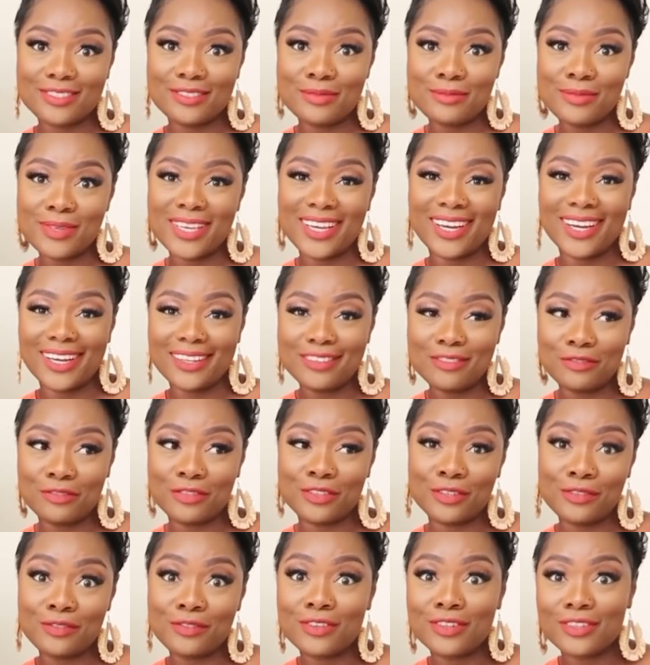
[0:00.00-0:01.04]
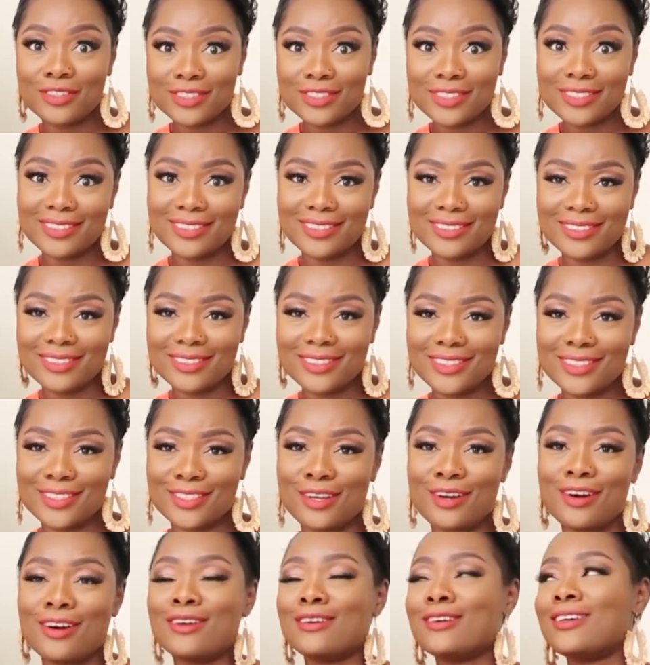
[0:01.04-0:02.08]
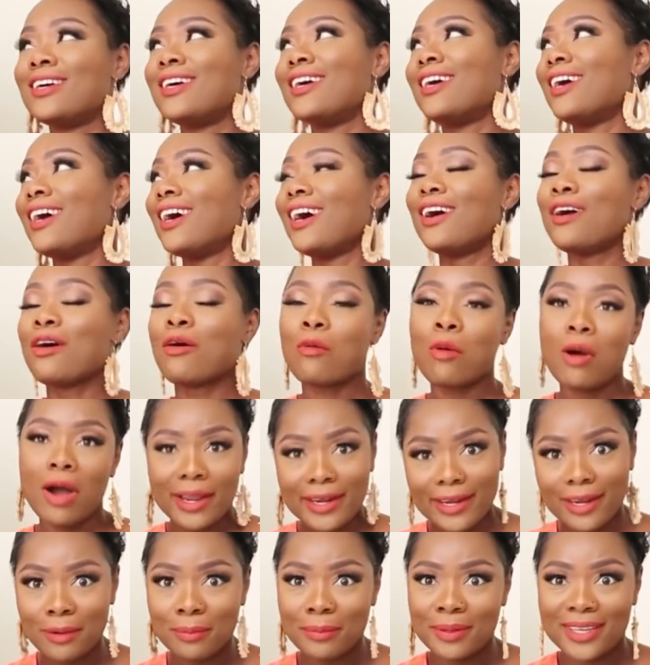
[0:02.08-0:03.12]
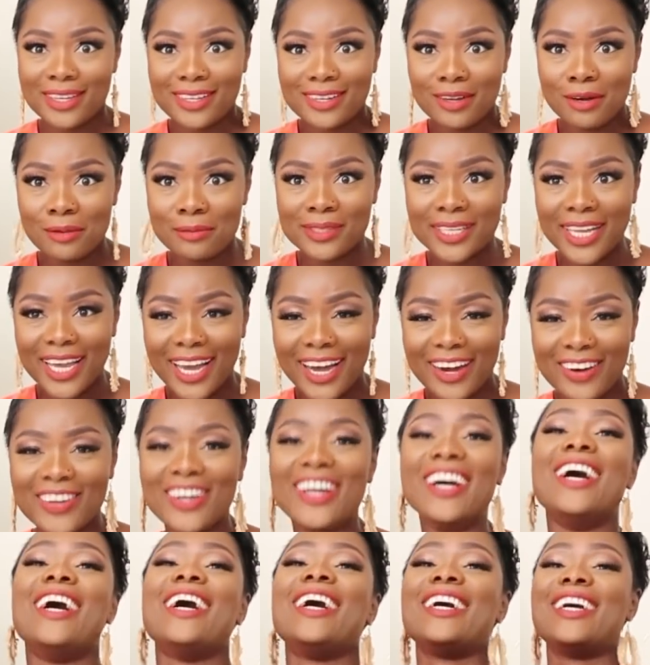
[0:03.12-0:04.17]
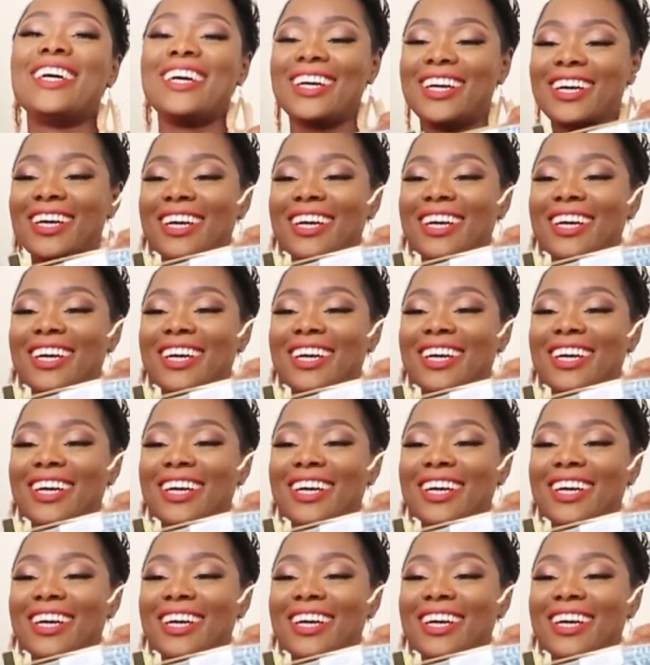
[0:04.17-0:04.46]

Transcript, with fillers: gonna be hot for the fall season. So why not pick it up now?